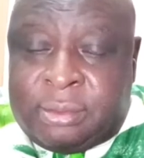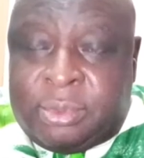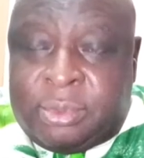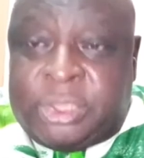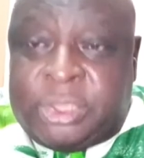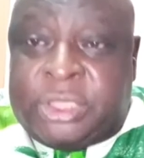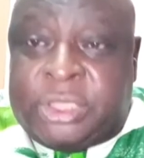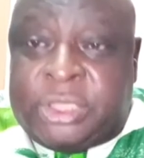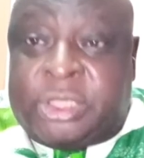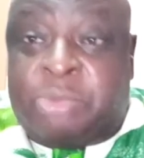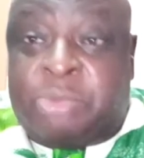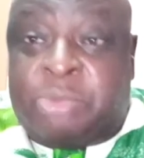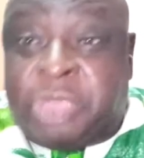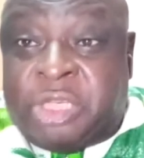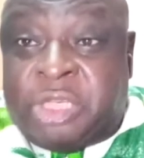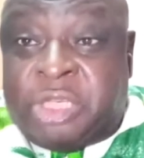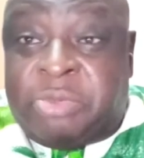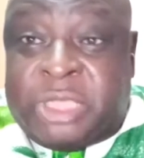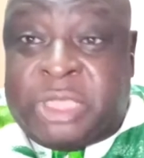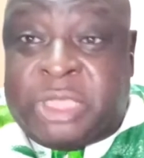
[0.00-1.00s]
which is the
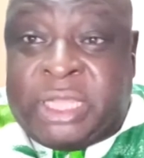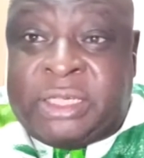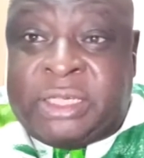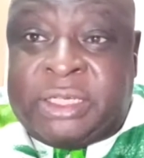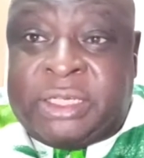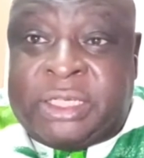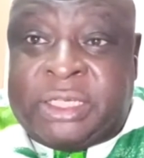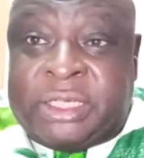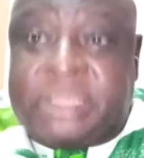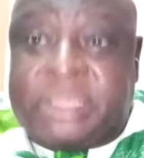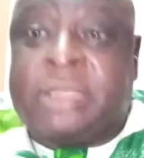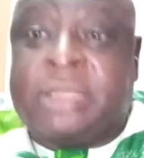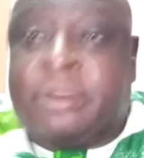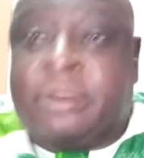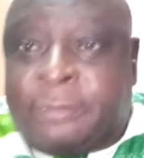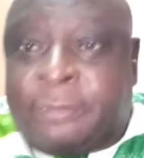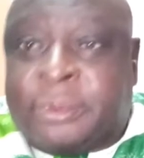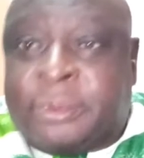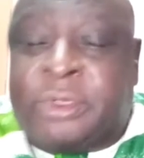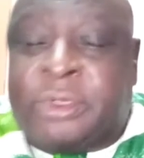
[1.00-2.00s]
PDP candidate
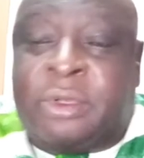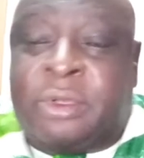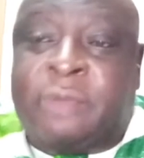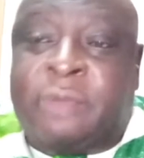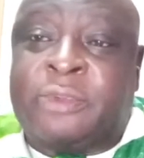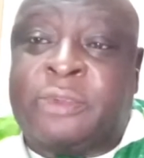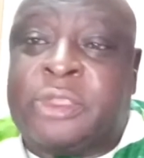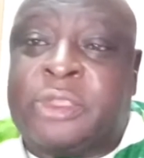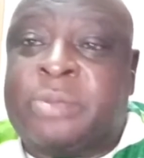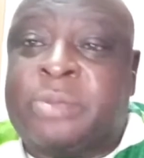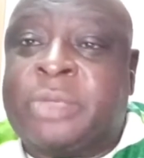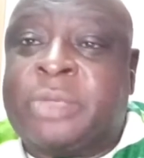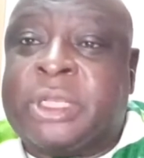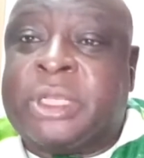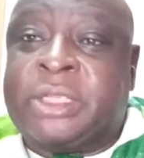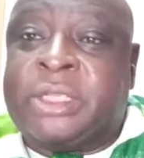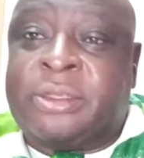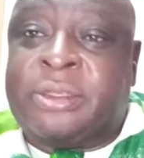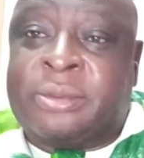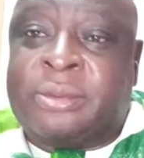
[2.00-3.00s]
for the governorship
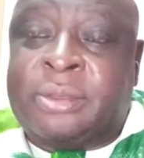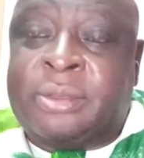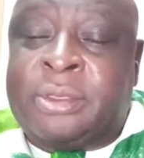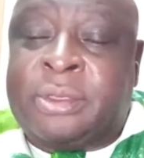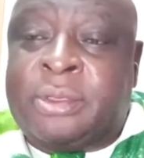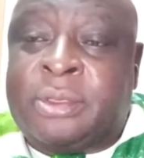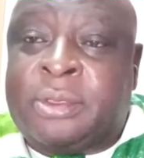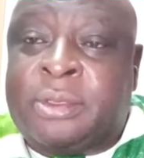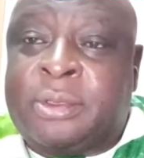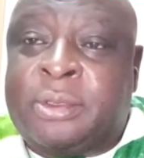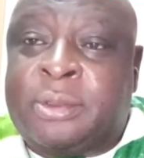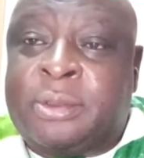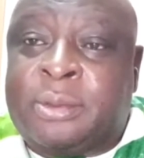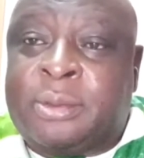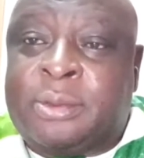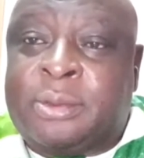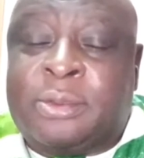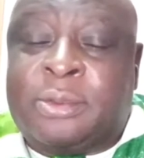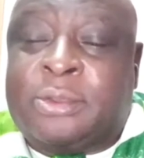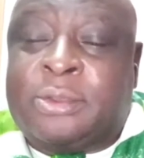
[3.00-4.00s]
election.
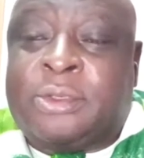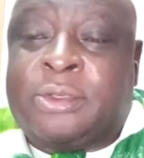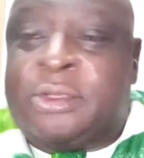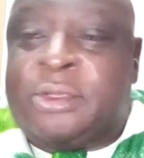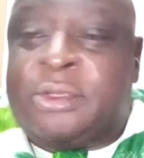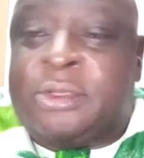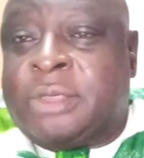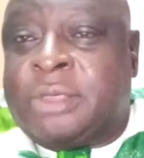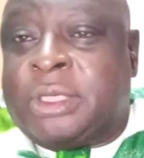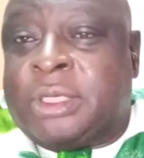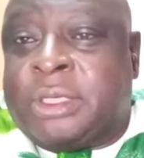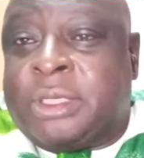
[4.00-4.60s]
So just